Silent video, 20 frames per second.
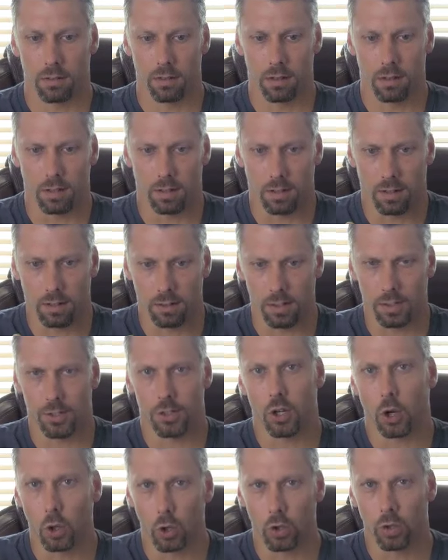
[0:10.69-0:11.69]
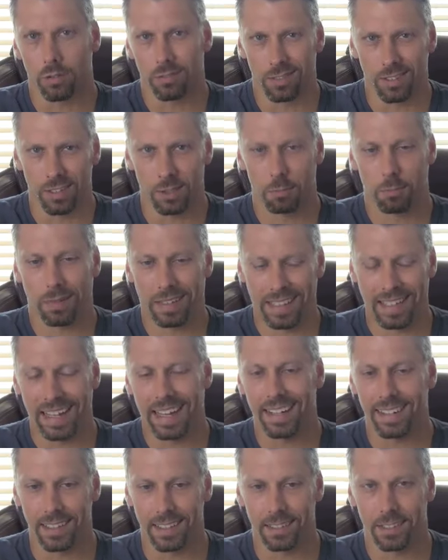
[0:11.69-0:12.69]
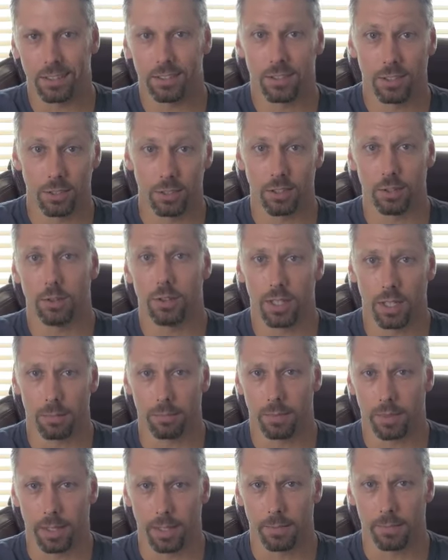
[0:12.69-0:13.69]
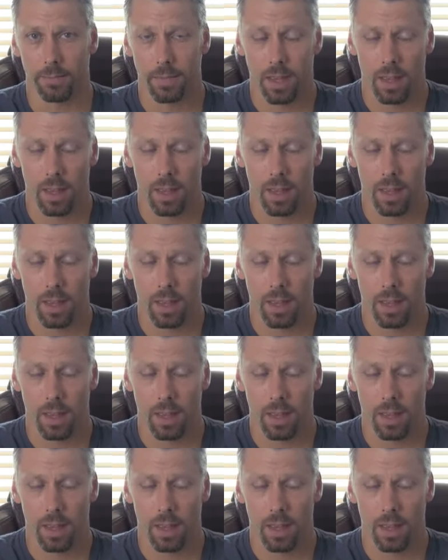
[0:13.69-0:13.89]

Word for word: on, on this earth, this planet to do something.